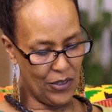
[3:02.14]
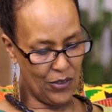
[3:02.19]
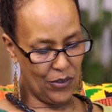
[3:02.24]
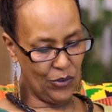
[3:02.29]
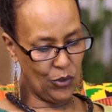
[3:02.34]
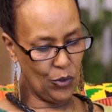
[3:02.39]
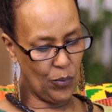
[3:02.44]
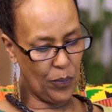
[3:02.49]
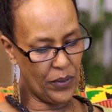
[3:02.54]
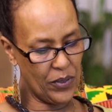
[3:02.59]
you
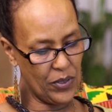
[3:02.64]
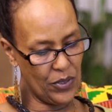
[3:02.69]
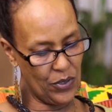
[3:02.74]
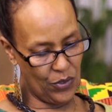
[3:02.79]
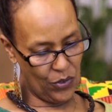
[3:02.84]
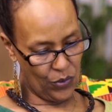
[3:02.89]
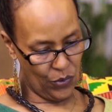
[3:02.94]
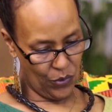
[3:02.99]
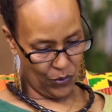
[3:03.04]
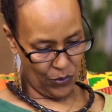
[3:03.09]
to
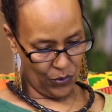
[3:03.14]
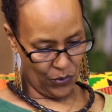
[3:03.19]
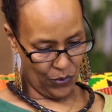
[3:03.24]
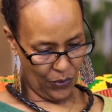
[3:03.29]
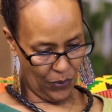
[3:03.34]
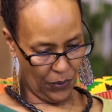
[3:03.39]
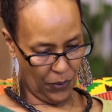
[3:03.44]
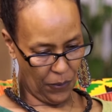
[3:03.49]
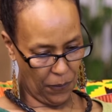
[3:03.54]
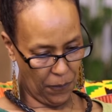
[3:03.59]
pursue
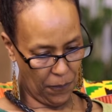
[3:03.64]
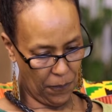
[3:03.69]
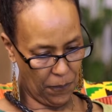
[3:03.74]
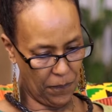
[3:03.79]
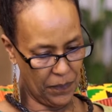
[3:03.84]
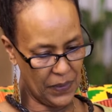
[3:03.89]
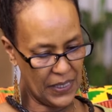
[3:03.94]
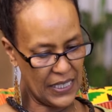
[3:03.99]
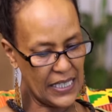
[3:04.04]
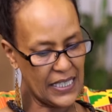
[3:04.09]

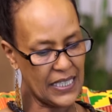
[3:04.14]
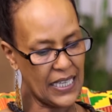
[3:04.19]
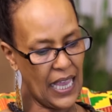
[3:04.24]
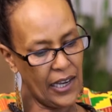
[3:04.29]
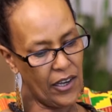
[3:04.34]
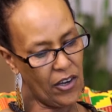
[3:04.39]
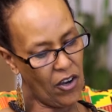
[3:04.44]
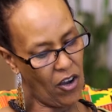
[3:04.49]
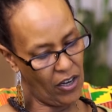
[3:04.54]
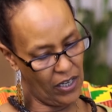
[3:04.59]

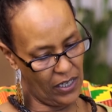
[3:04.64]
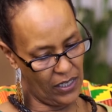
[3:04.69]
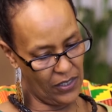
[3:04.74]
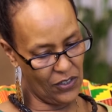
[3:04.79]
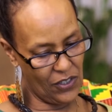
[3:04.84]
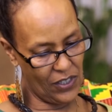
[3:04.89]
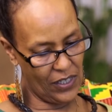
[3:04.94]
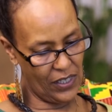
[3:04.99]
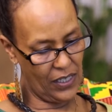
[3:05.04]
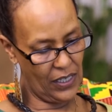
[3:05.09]

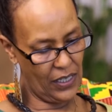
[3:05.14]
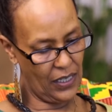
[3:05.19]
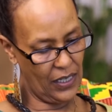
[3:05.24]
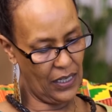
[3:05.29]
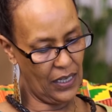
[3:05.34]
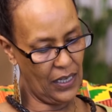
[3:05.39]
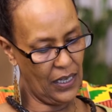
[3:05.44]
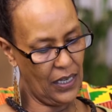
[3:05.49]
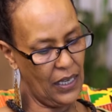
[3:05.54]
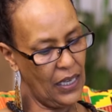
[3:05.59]
psychology
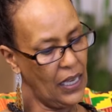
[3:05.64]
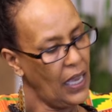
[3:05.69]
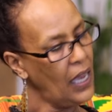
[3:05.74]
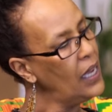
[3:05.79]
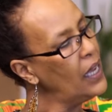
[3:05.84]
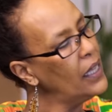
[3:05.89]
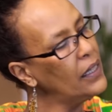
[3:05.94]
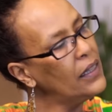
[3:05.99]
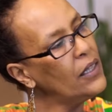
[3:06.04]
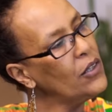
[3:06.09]

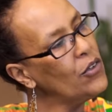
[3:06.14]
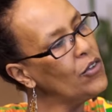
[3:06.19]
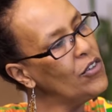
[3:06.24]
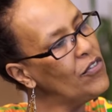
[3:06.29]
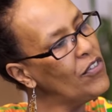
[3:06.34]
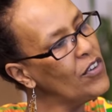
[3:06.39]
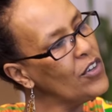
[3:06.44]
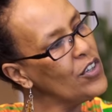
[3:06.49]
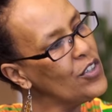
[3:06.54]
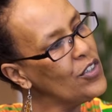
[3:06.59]
at the
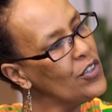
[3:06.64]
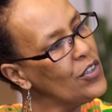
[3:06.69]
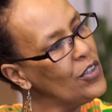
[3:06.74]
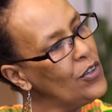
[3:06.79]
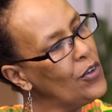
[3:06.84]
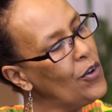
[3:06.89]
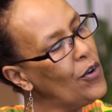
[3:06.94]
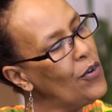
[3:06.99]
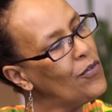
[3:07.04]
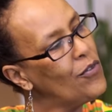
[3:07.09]

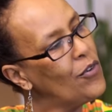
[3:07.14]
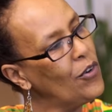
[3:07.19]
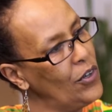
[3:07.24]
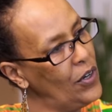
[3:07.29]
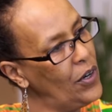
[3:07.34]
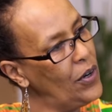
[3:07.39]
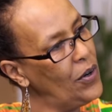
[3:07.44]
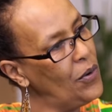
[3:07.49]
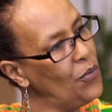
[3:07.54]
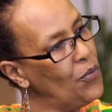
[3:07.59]
University of
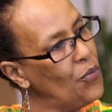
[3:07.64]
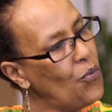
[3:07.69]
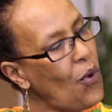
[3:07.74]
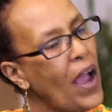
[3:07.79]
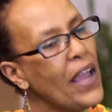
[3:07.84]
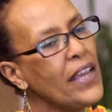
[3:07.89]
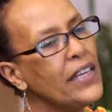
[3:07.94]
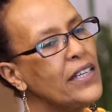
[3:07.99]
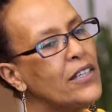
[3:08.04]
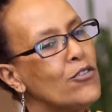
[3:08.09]
Gondar?
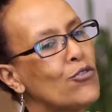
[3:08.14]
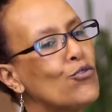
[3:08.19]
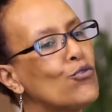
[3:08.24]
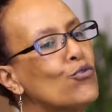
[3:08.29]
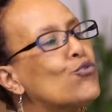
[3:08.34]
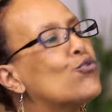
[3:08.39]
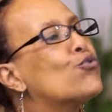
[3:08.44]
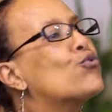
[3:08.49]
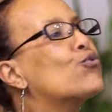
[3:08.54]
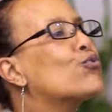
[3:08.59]
Why did you
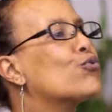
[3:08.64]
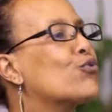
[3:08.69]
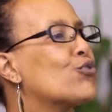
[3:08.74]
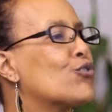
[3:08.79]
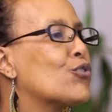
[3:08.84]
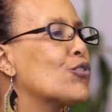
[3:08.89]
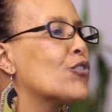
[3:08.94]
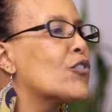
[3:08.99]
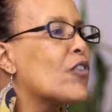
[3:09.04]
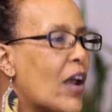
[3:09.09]
choose
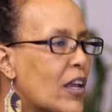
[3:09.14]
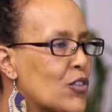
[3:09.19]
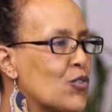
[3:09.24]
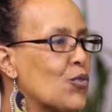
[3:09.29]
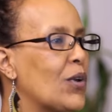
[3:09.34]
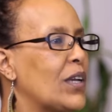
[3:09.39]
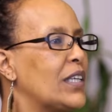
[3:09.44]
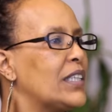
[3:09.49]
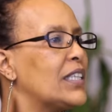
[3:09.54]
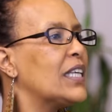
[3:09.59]
to
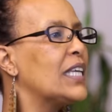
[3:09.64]
graduate